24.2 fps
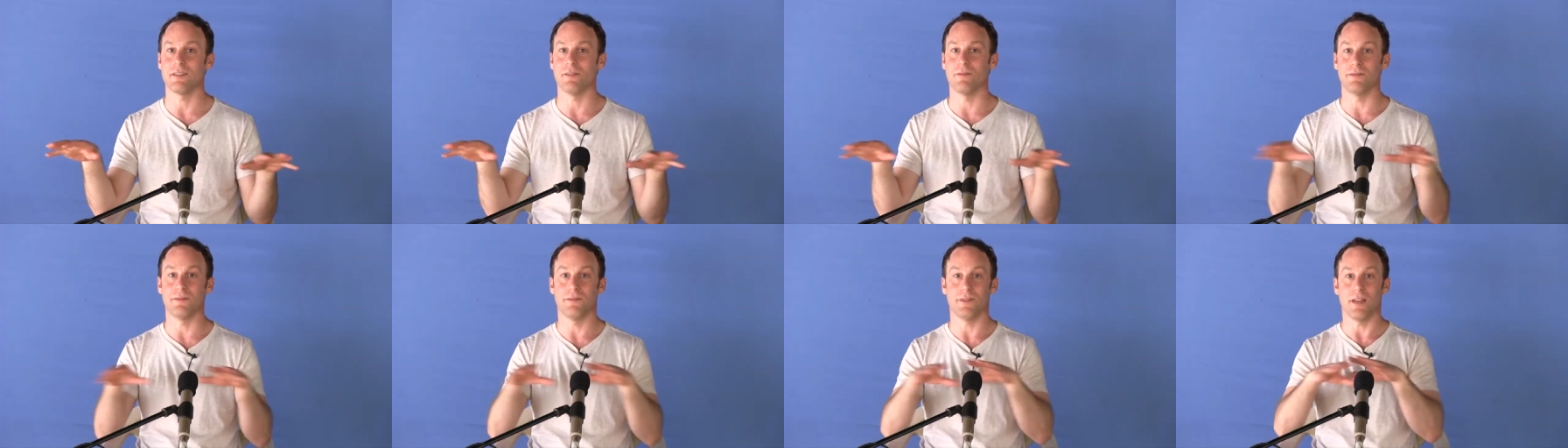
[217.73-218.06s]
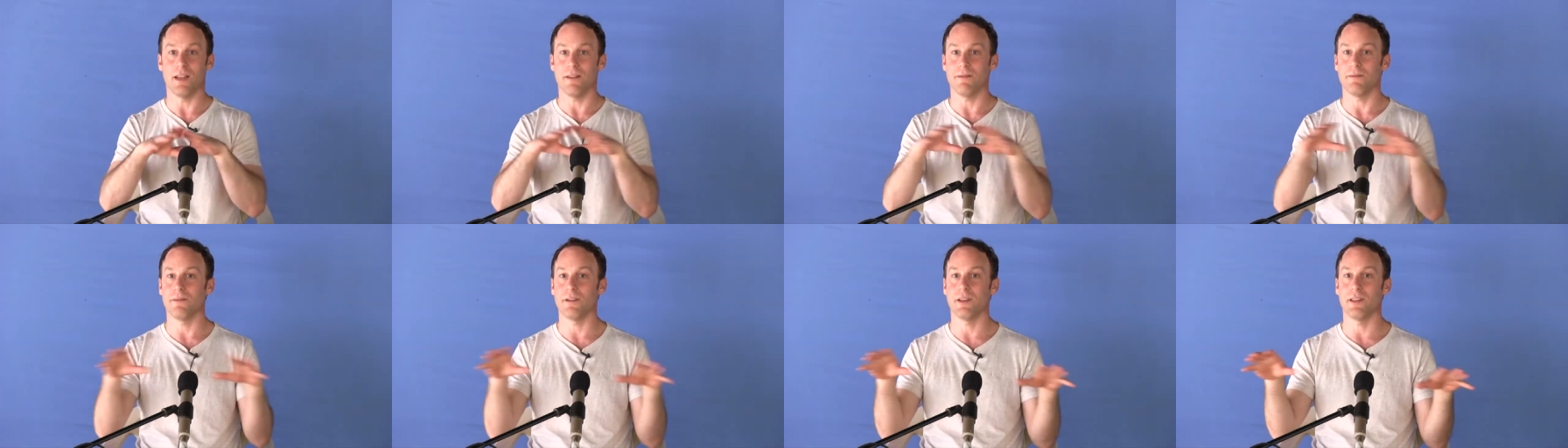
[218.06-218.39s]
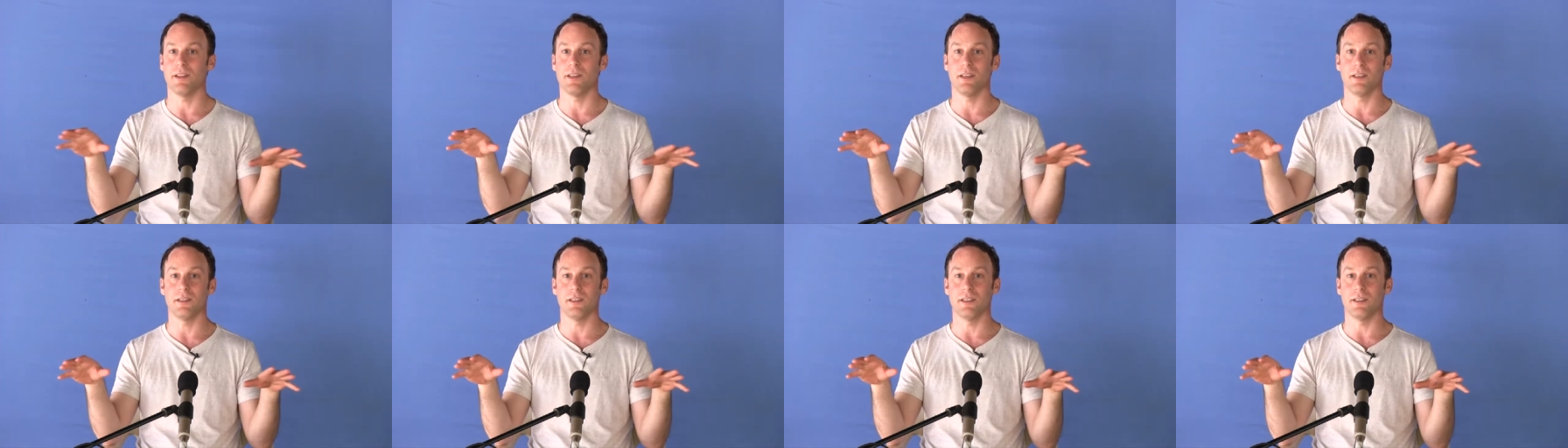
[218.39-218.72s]
of
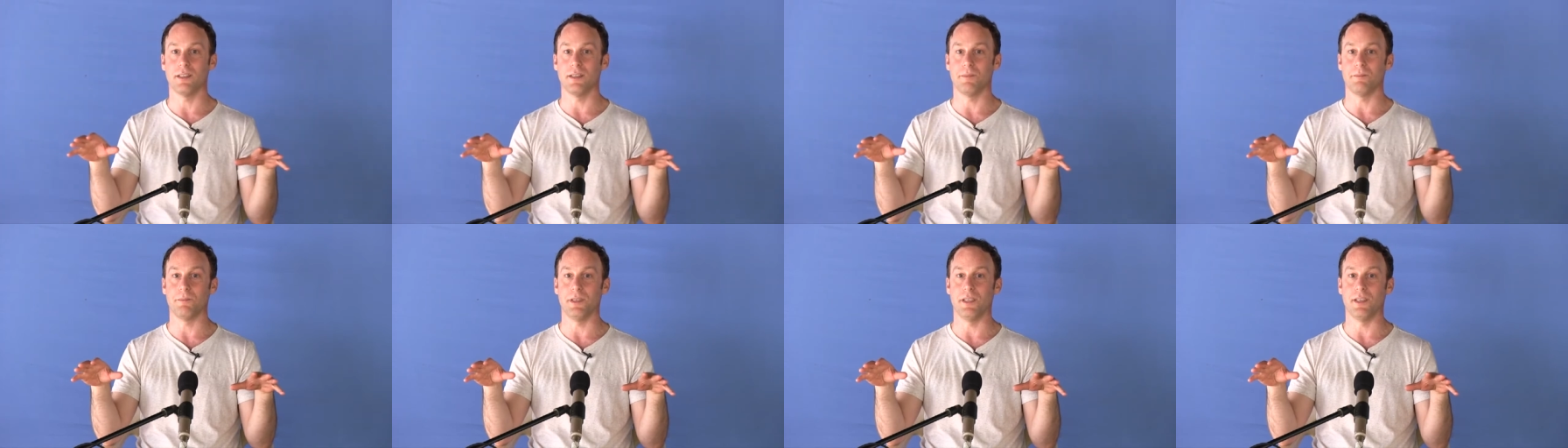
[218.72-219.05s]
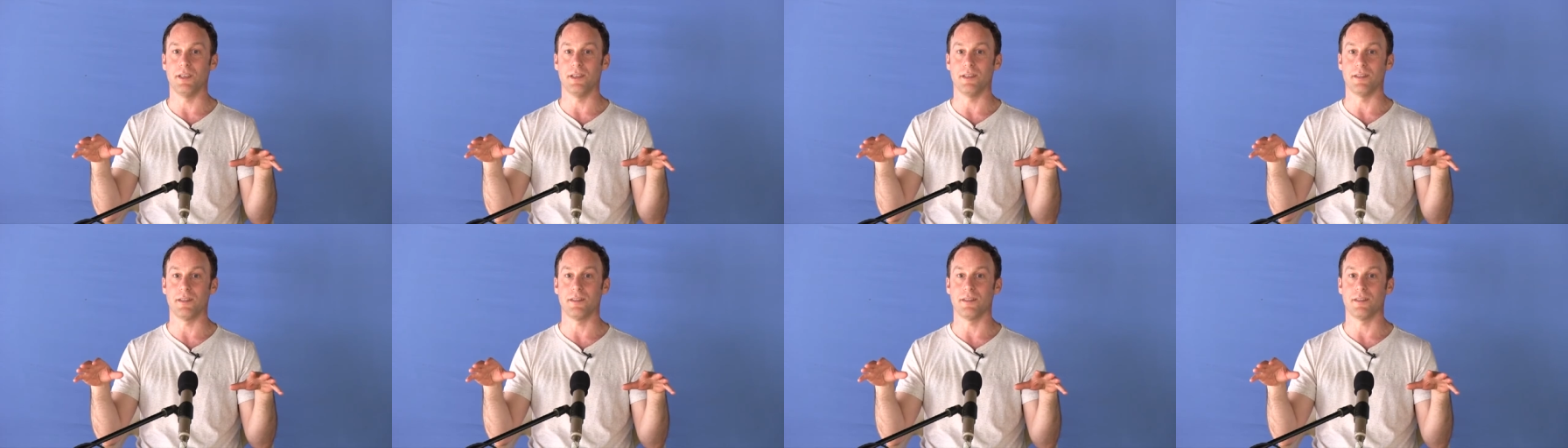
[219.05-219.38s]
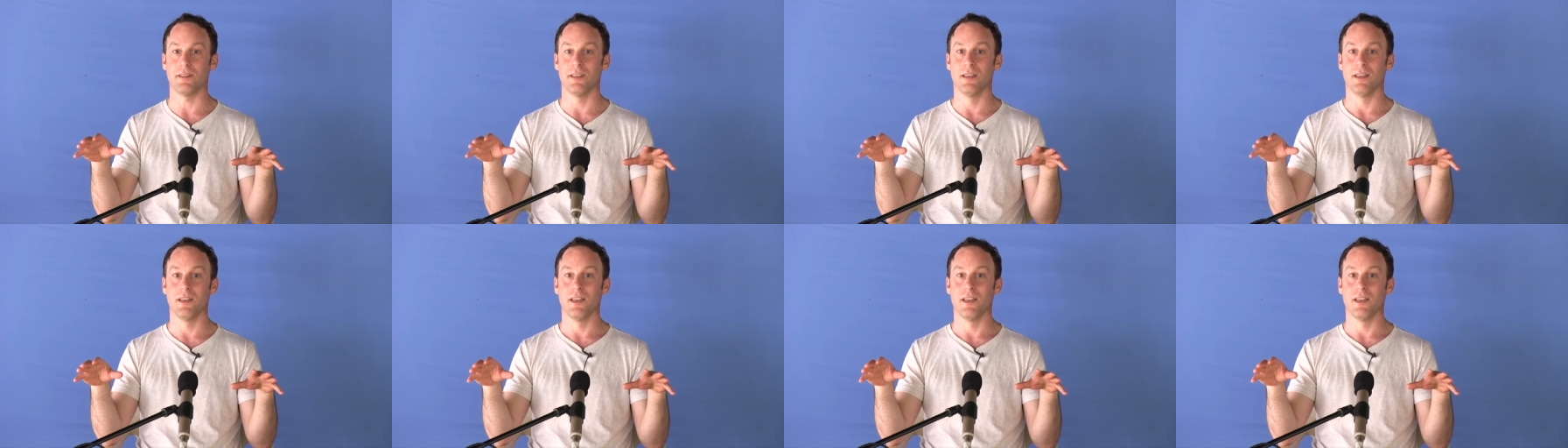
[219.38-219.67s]
everything that appears.